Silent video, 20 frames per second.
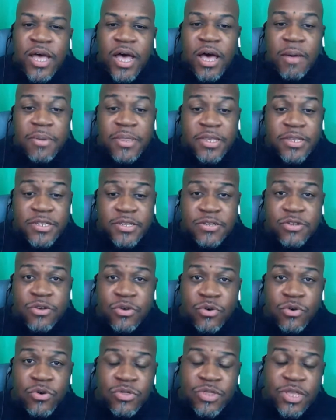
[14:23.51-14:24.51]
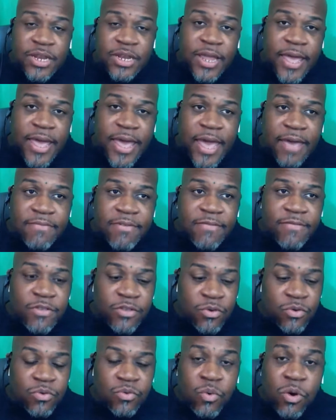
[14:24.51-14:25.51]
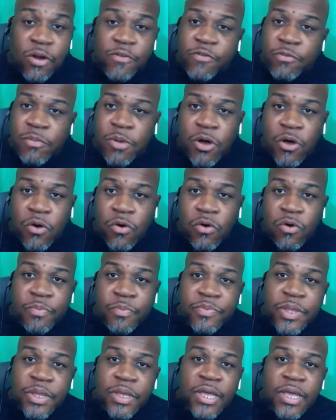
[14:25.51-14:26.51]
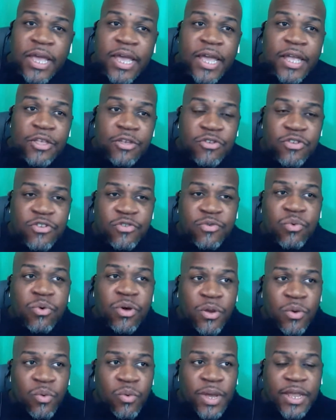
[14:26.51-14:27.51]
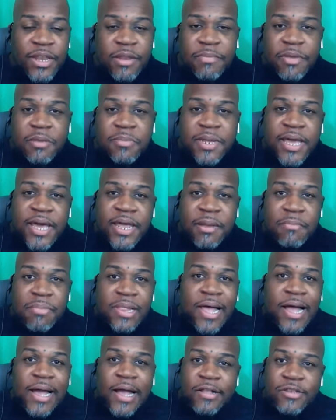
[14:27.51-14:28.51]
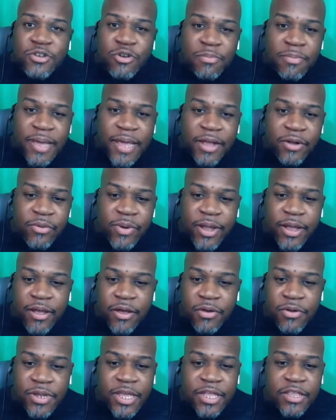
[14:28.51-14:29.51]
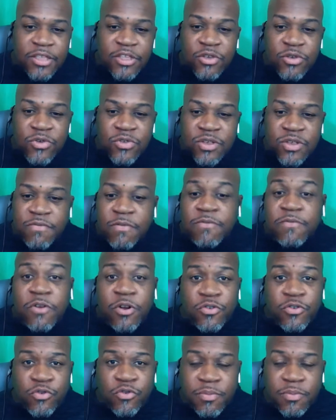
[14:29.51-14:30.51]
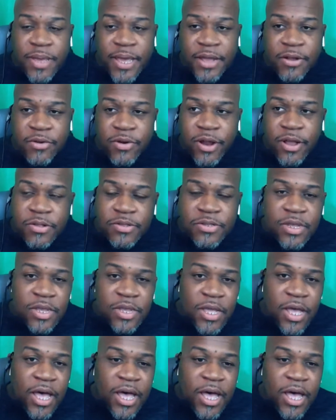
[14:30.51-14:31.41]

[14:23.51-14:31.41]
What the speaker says: But this is a cool thing to have if you work from home and you just want a way to be able to kind of block out your background and use different virtual backgrounds.